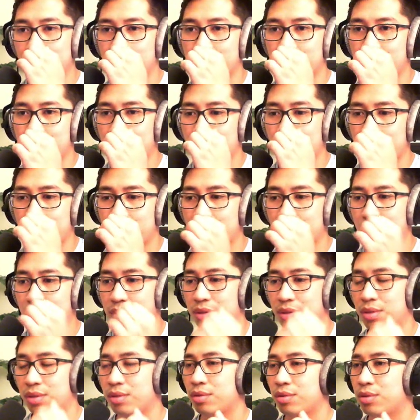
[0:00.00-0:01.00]
to tell this
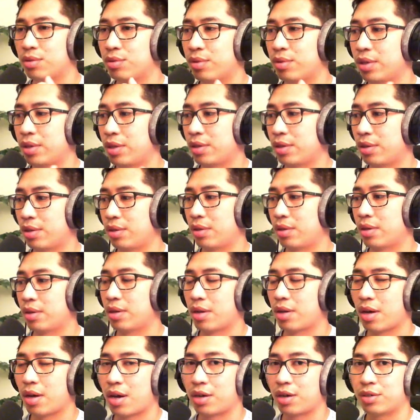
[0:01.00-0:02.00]
to trigger an
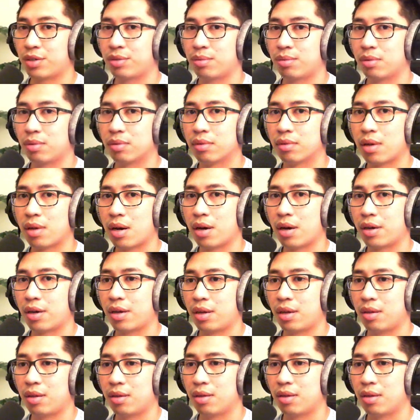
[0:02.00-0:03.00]
actual
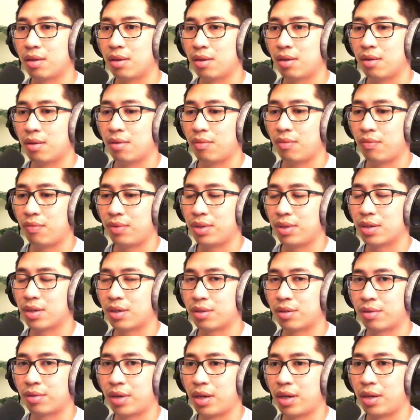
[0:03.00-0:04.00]
login via
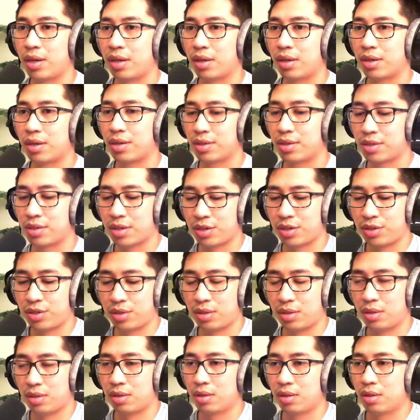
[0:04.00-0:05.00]
creating a
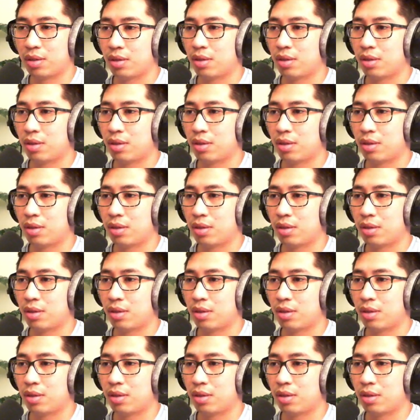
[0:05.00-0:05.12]
session.